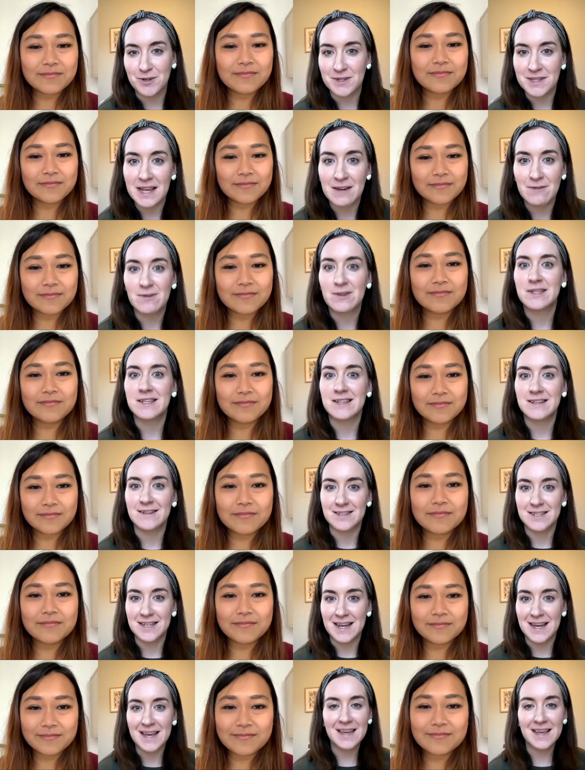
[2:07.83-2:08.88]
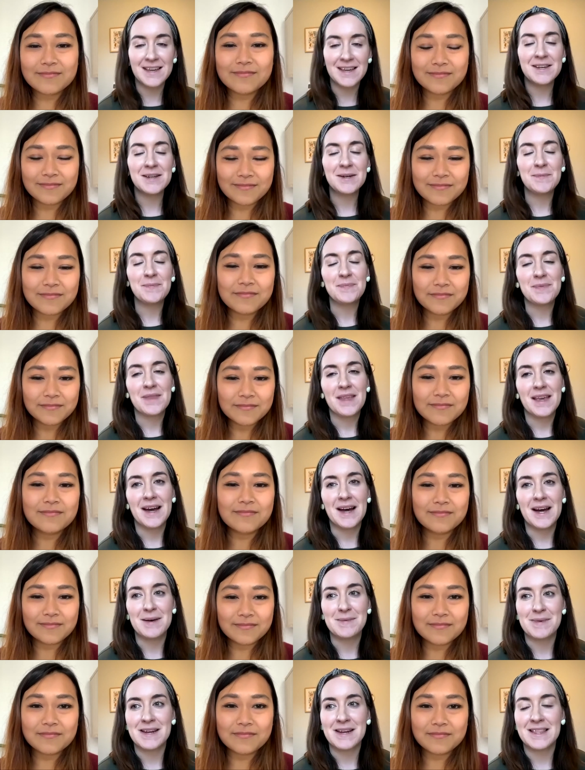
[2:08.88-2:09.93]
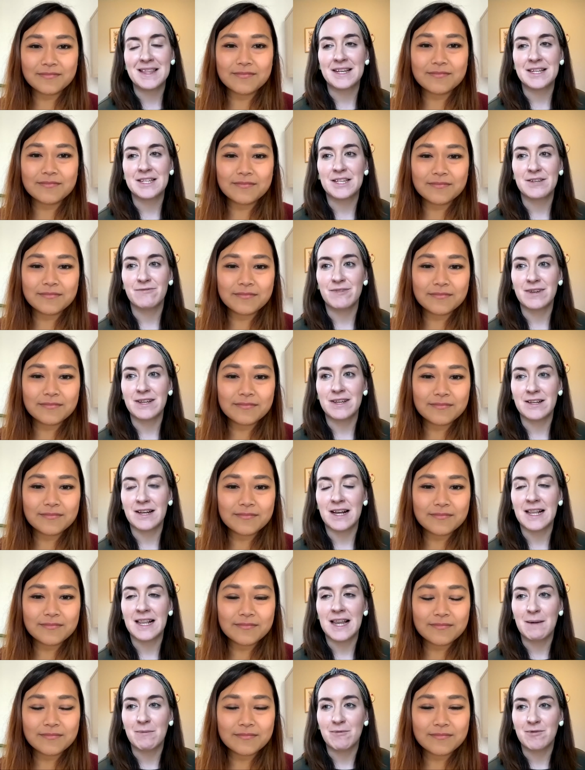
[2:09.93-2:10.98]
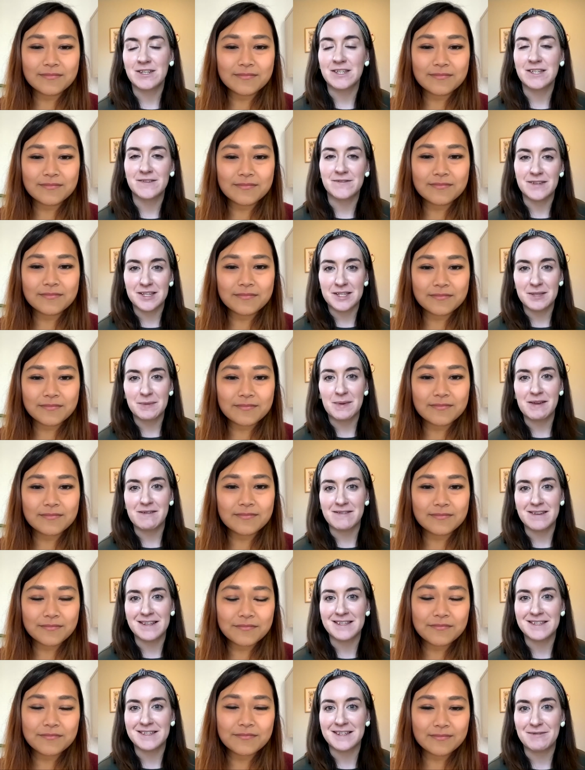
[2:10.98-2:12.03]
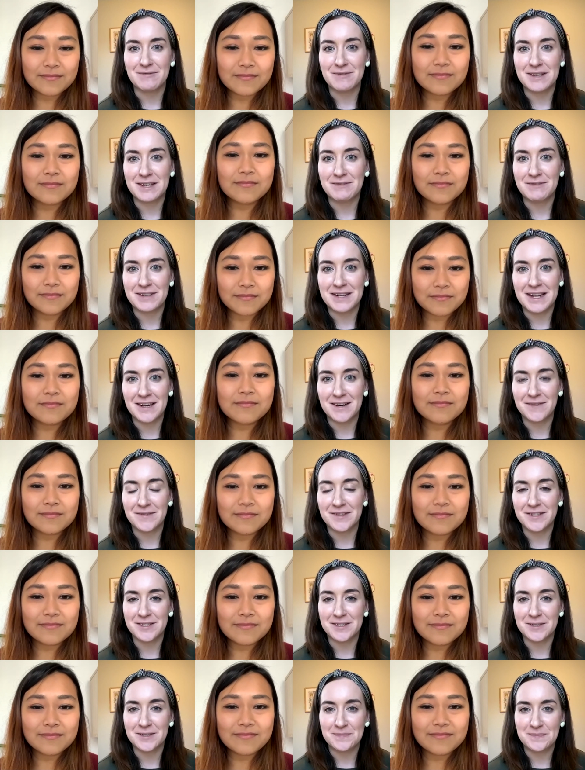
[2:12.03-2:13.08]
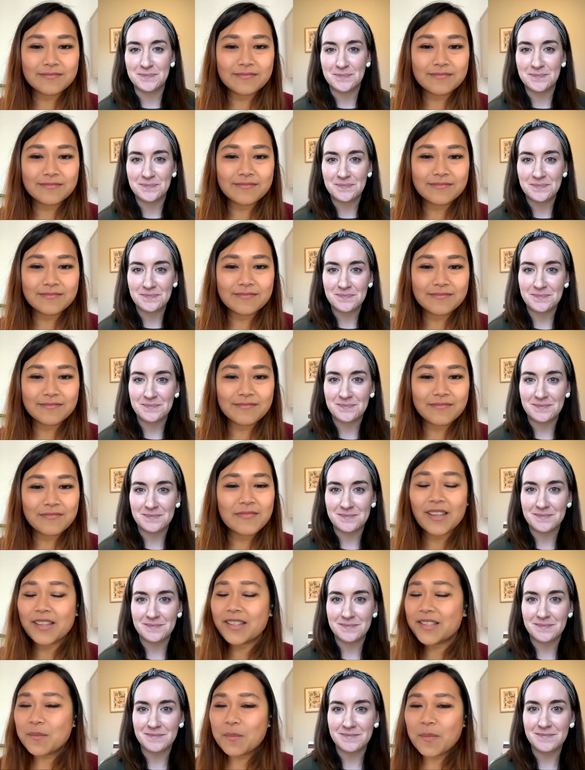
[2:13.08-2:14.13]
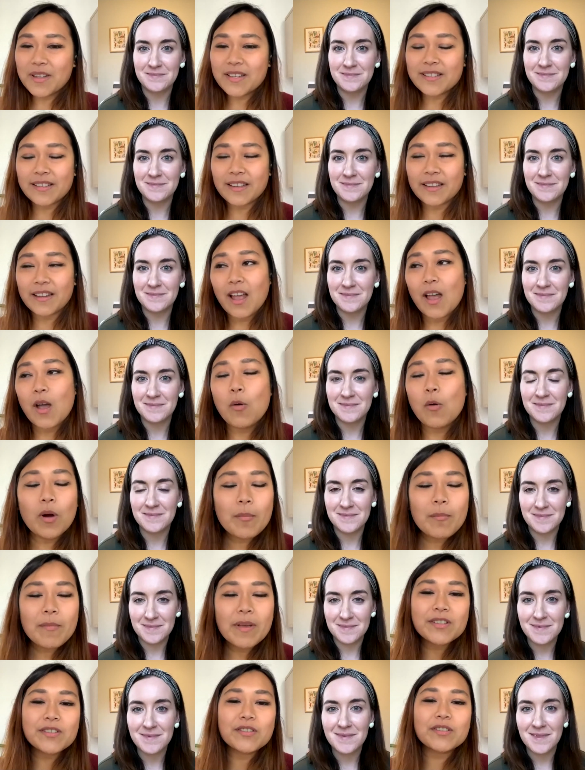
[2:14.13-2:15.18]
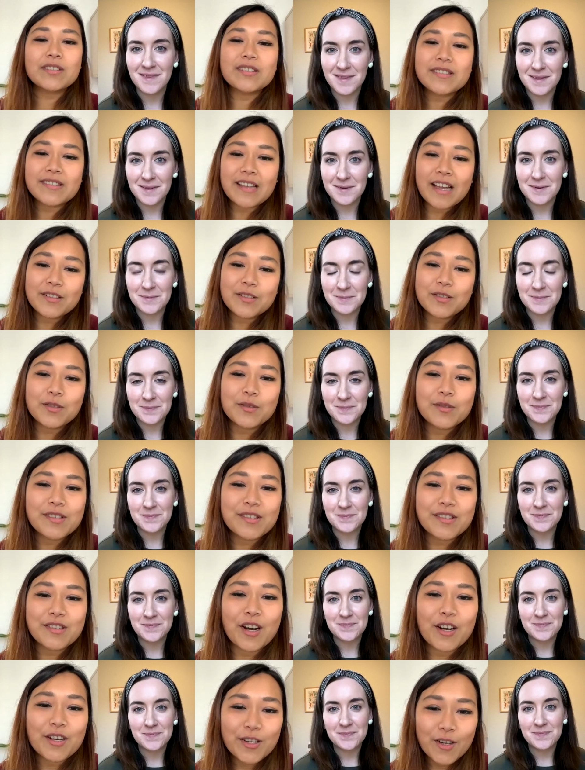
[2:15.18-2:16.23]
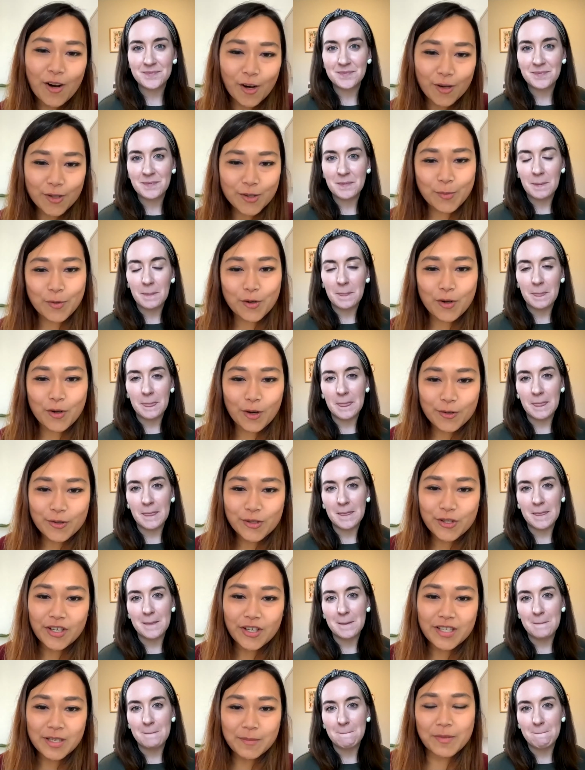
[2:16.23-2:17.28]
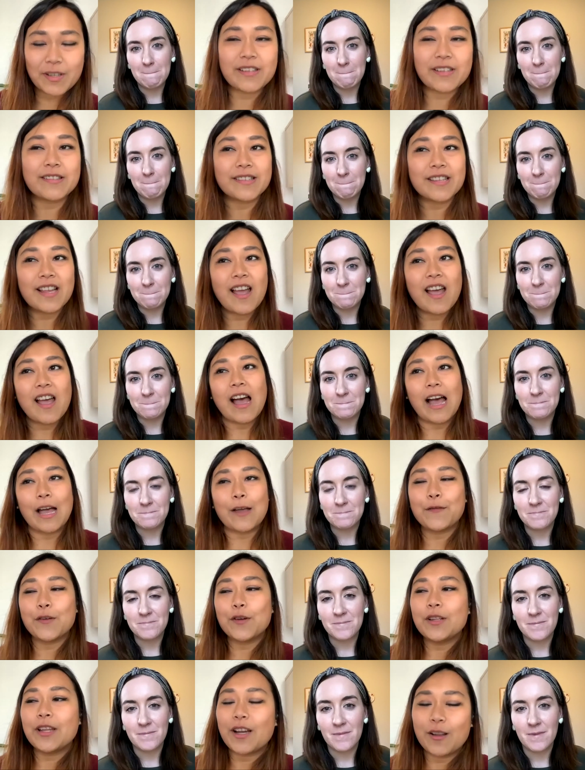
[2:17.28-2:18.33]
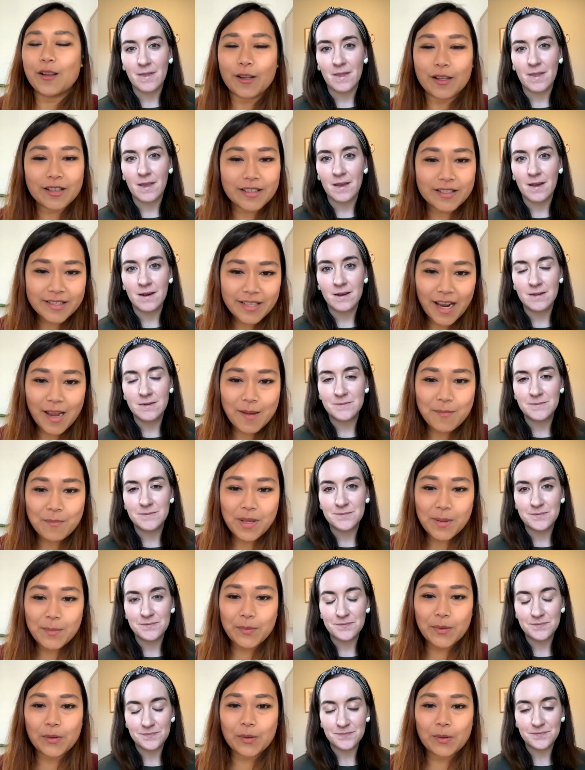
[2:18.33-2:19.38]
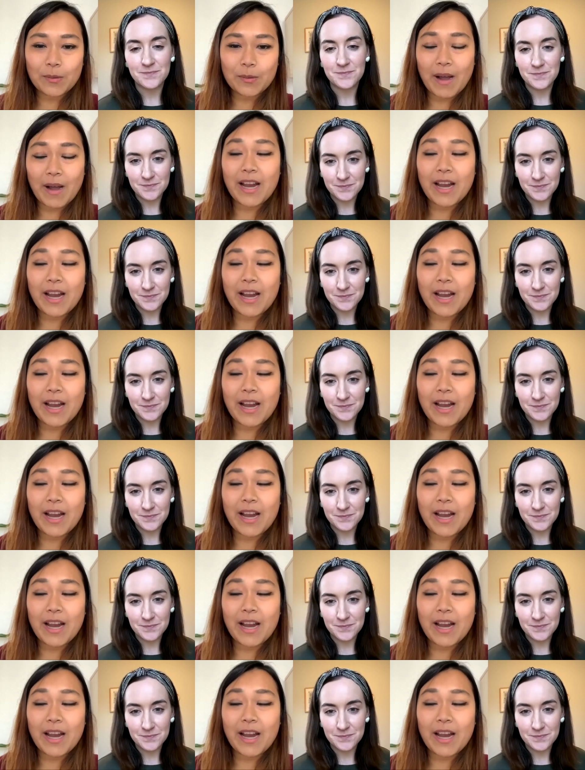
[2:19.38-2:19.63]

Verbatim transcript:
Speaker 1: every single day. Um, I think it's a real collaborative experience and I really, really love it.
Speaker 2: That's amazing. What makes you decide to start your entrepreneurial journey? Because I feel like a lot of time people might